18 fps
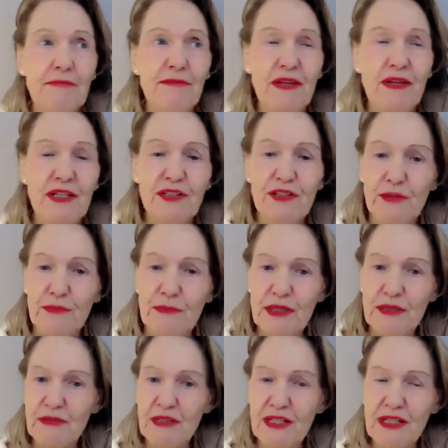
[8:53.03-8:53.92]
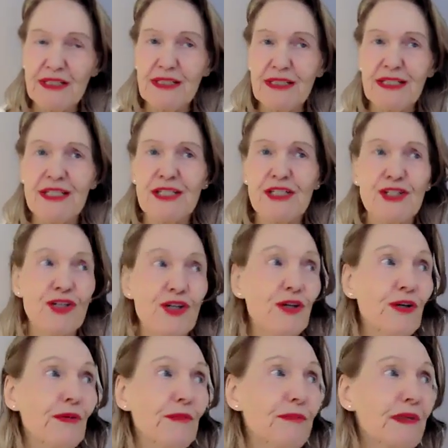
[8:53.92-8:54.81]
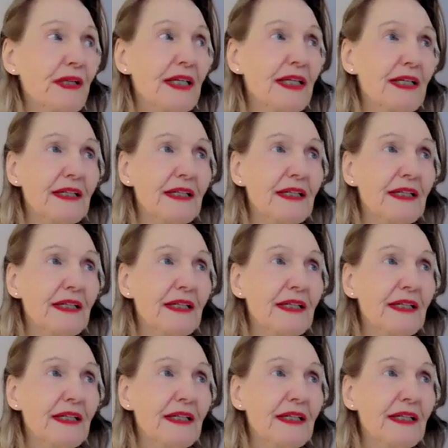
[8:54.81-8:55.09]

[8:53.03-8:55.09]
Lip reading: and nobody will disturb me.